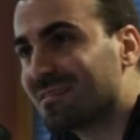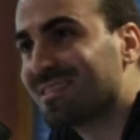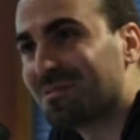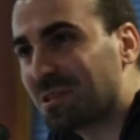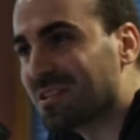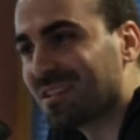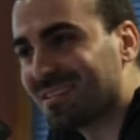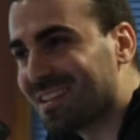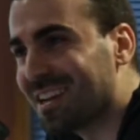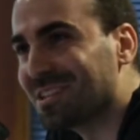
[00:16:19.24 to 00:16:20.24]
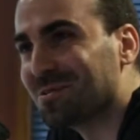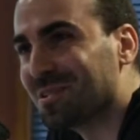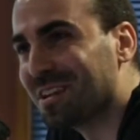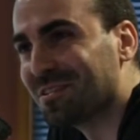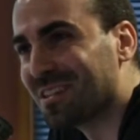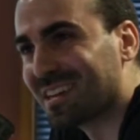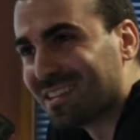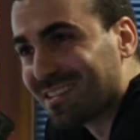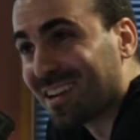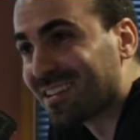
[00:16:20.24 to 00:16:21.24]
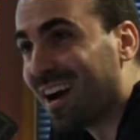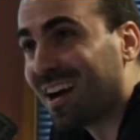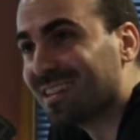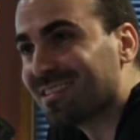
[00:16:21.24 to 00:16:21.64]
when he's on stage or whatever, like he's Tech-9.